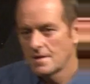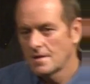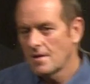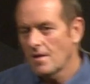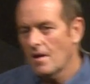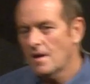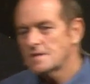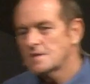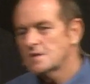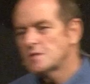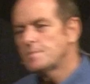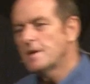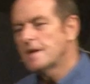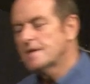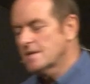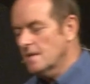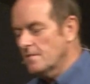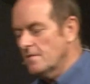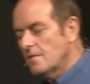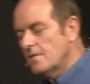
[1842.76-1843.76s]
I suspect
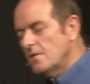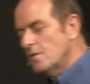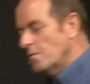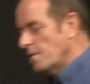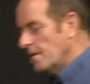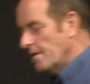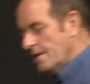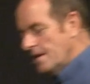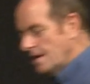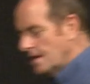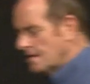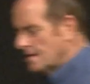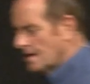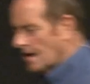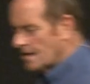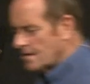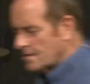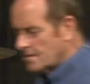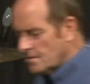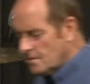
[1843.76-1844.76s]
some of you will be thinking
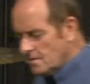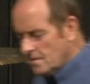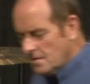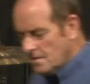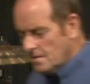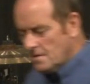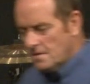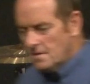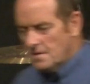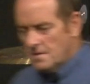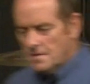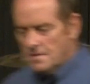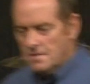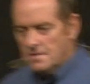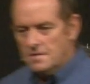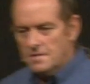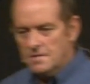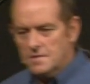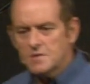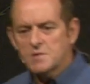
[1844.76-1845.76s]
that.
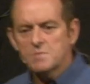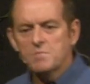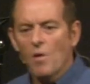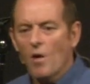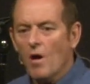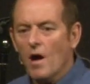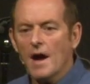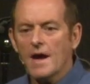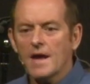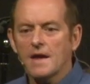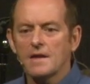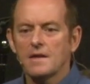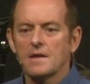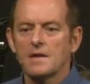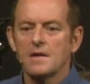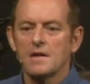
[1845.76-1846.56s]
Do I